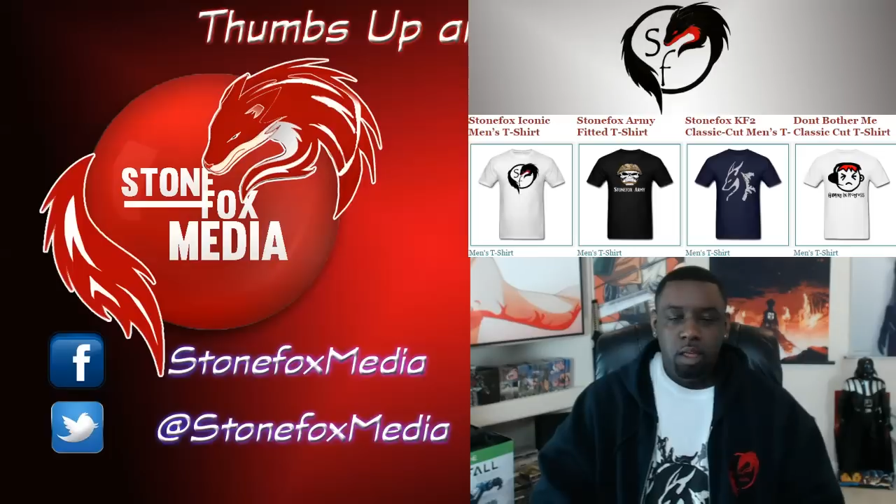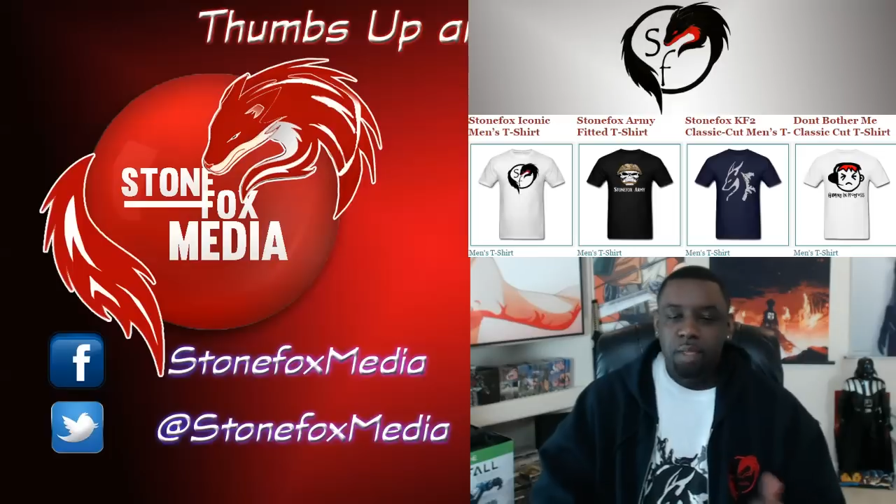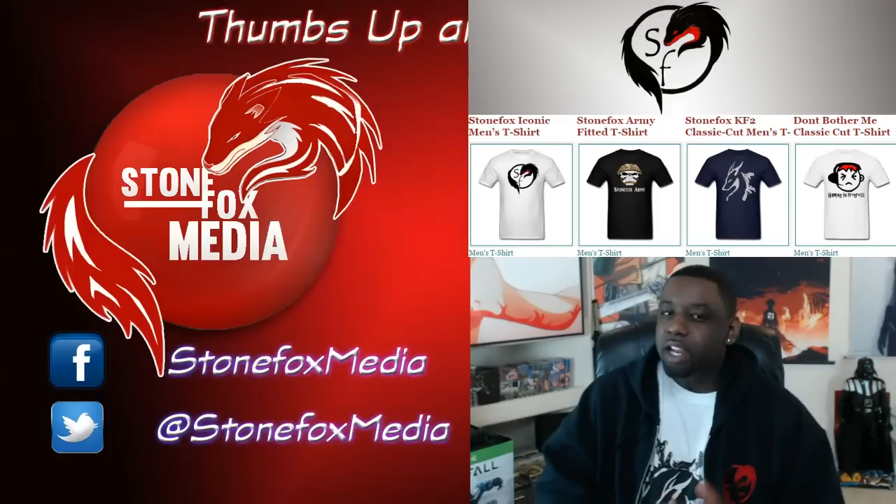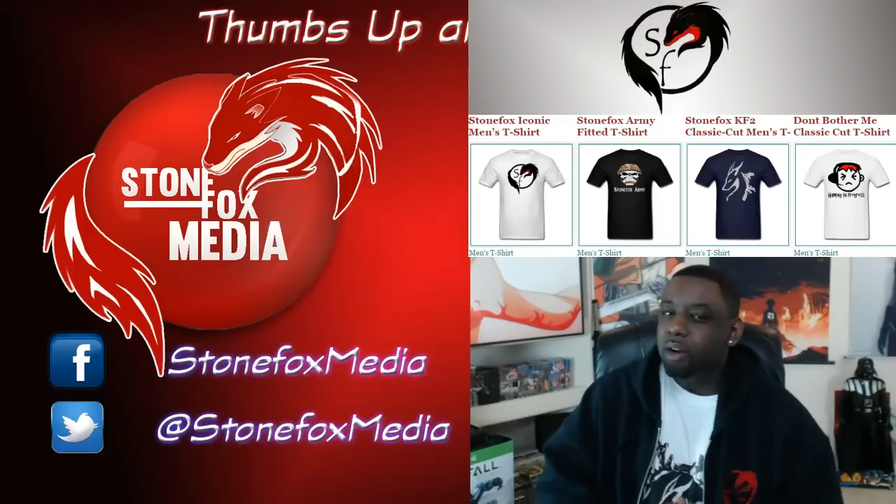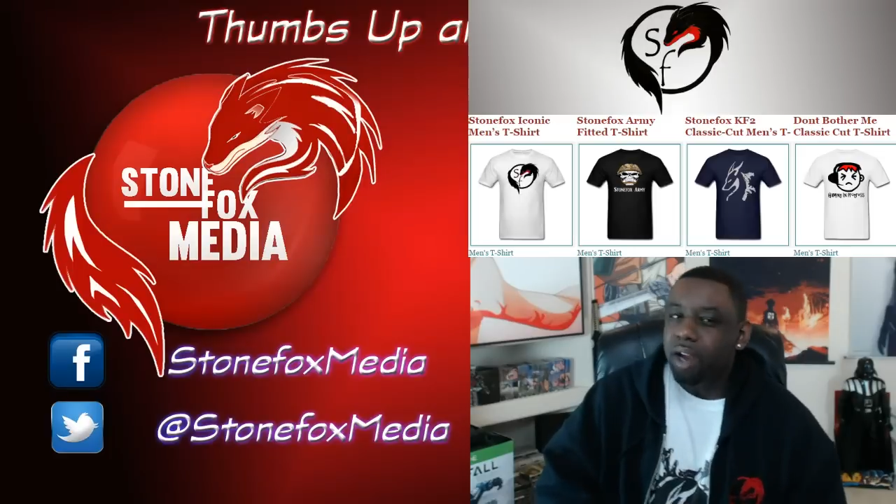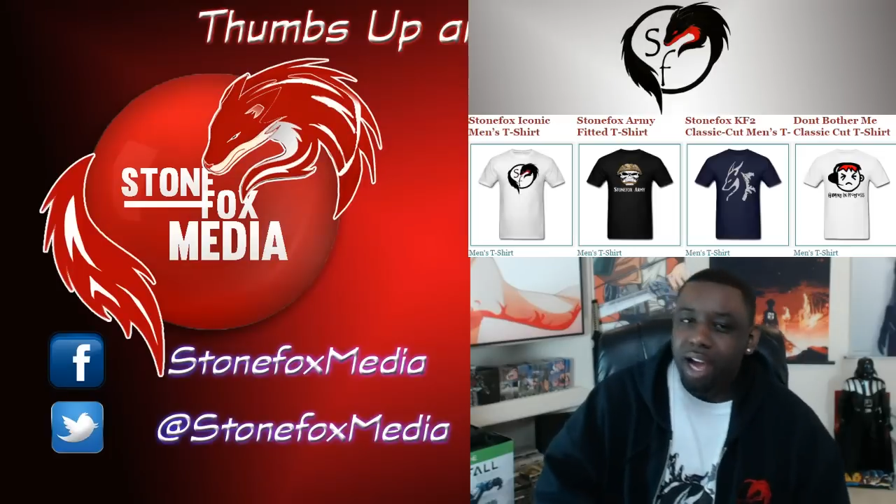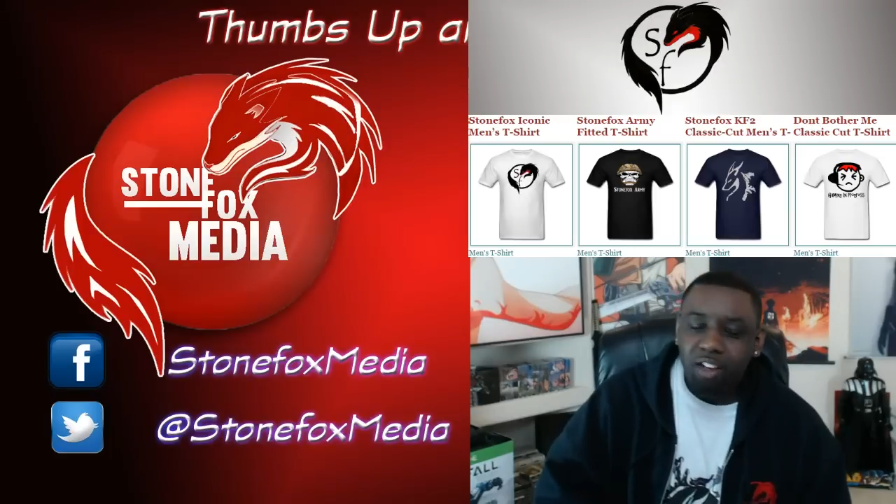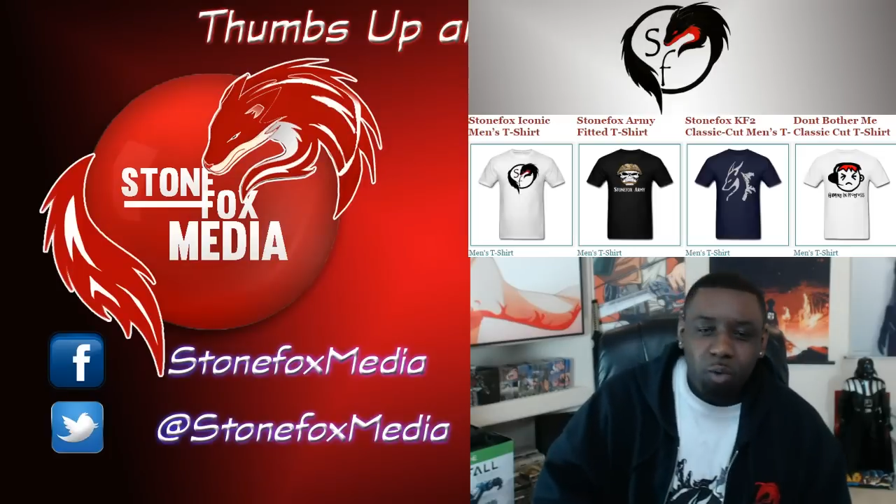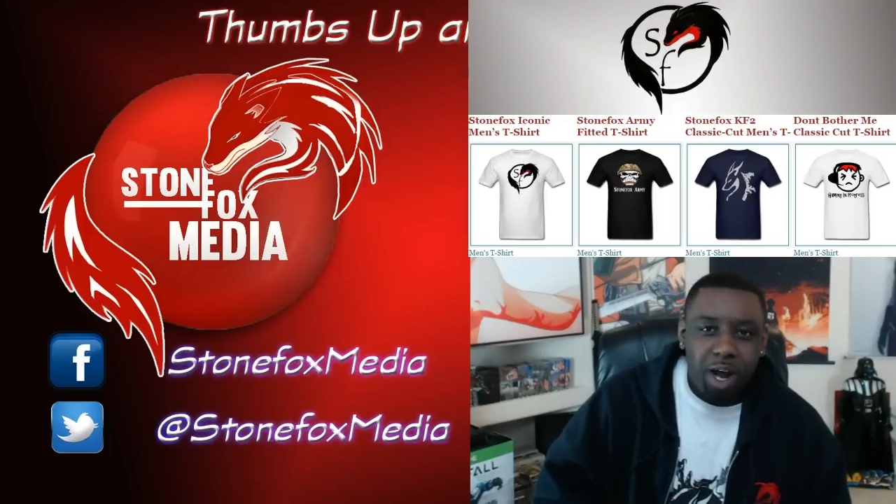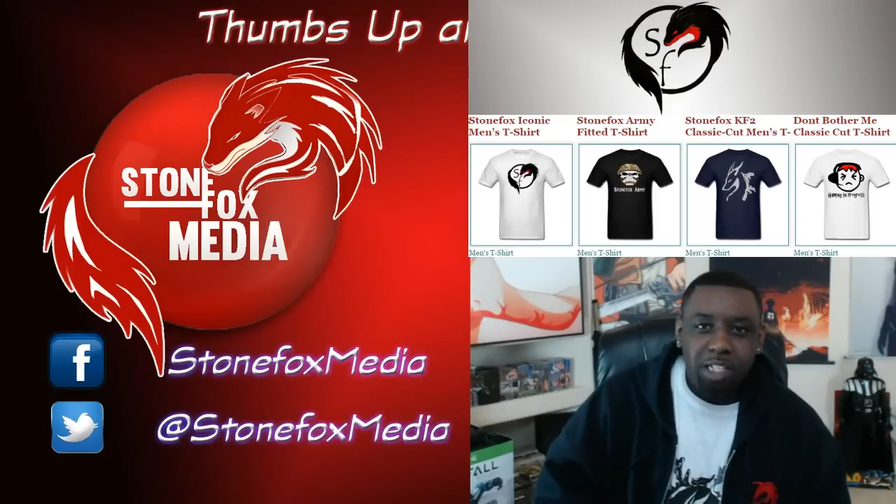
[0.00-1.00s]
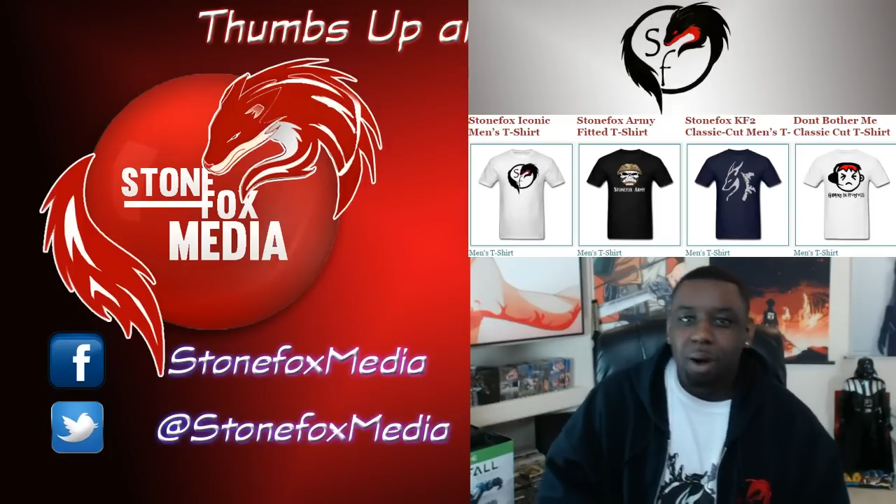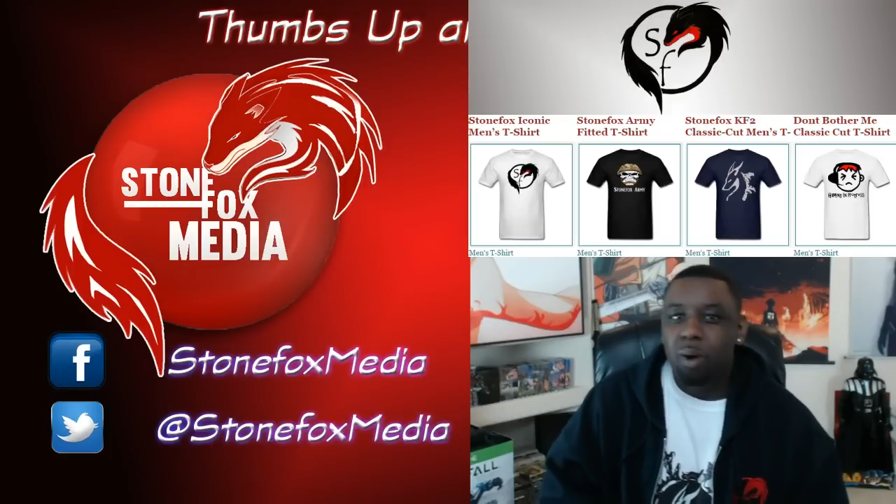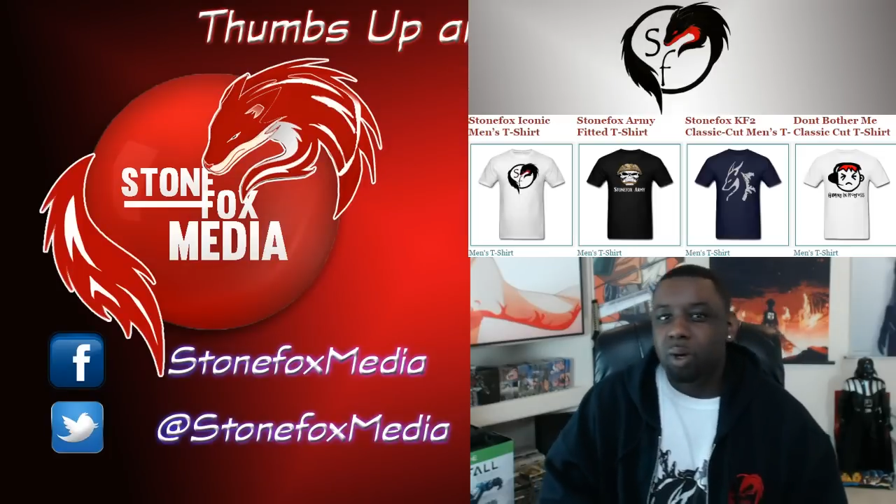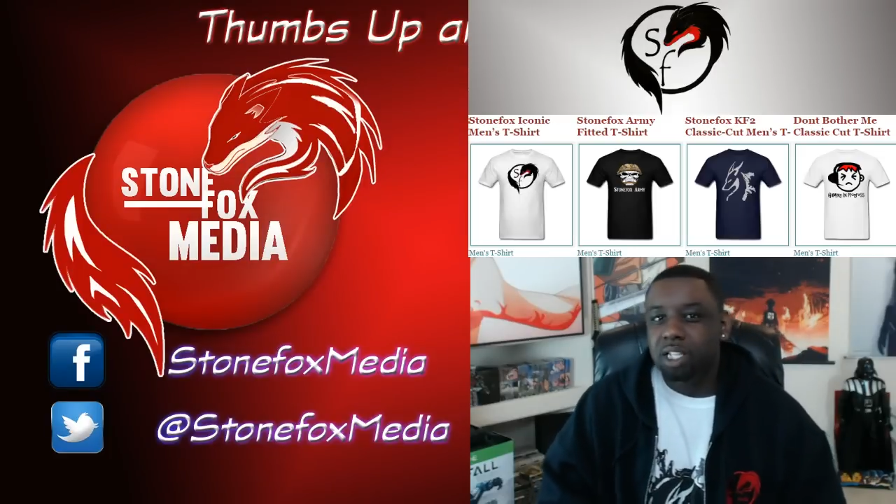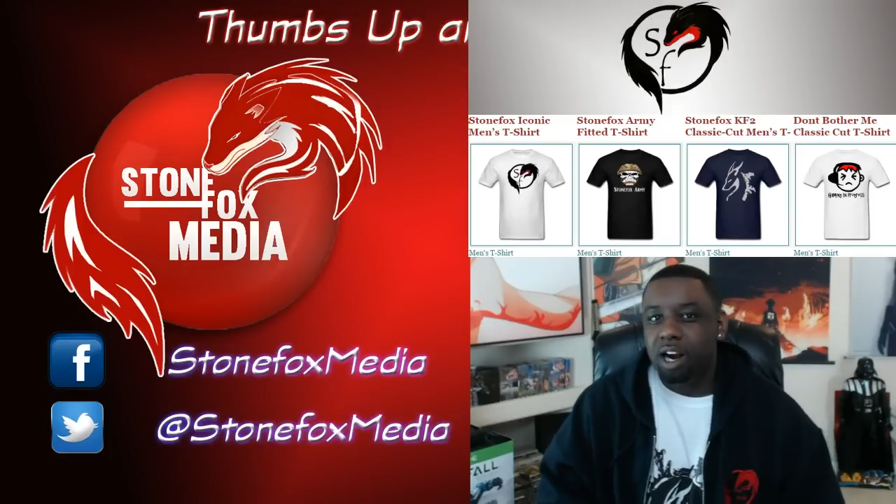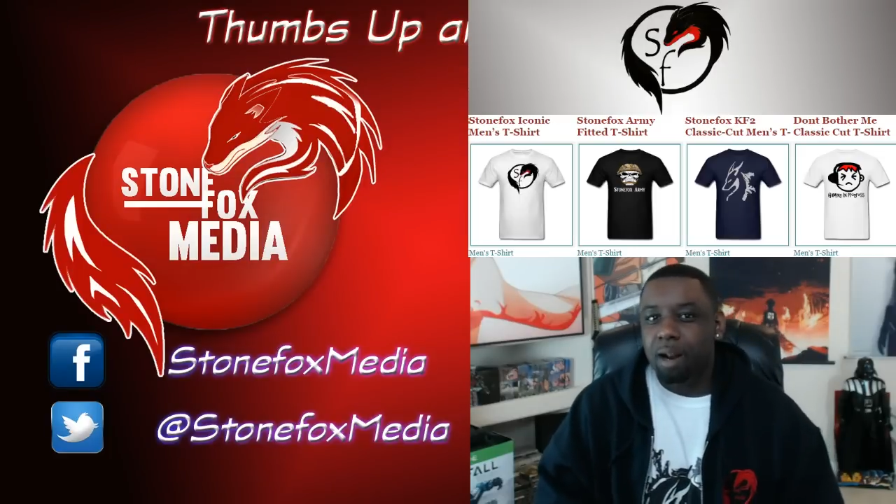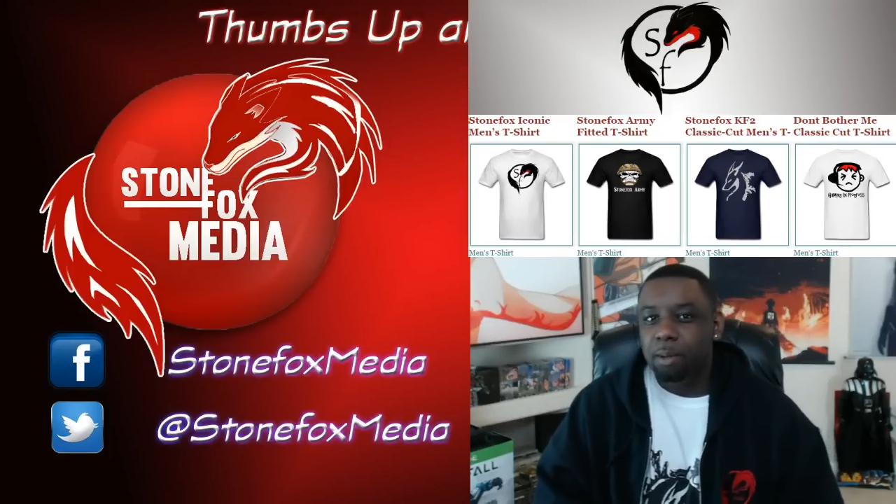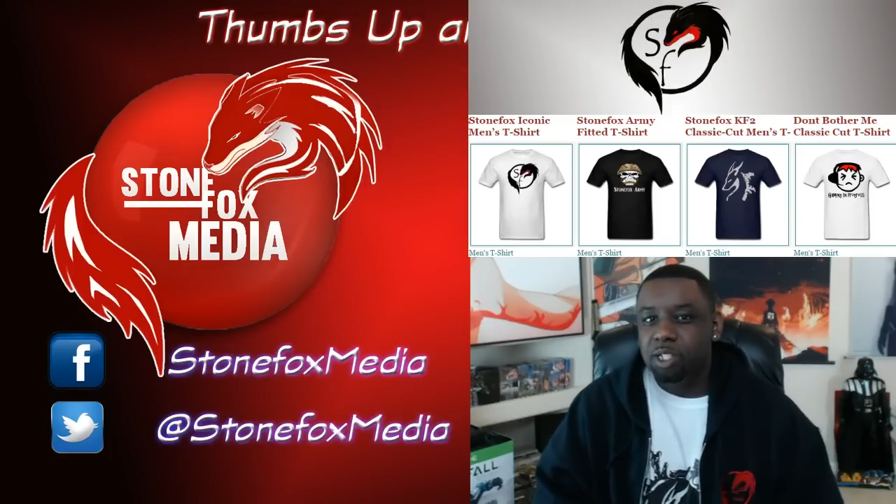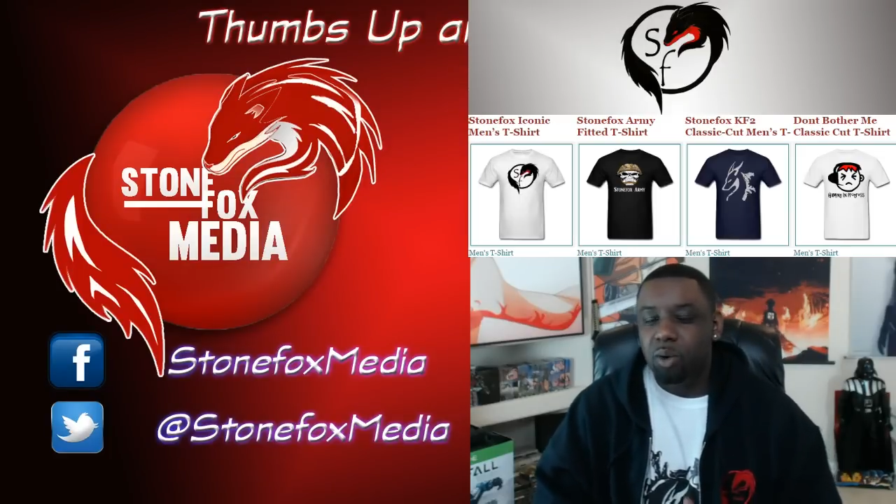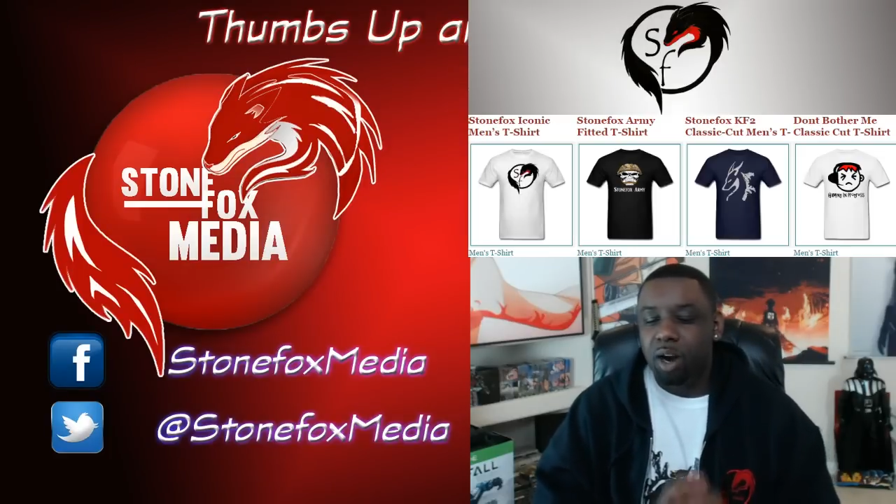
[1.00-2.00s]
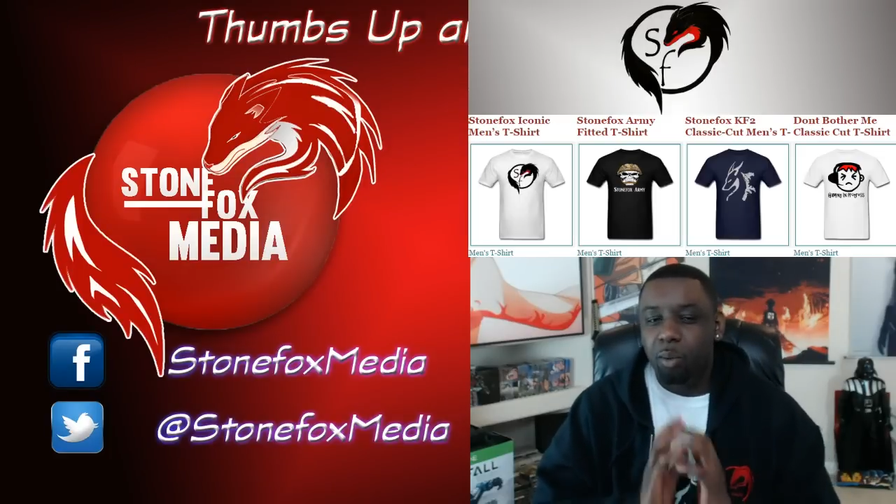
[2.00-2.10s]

Thank you guys for watching my whole entire episode.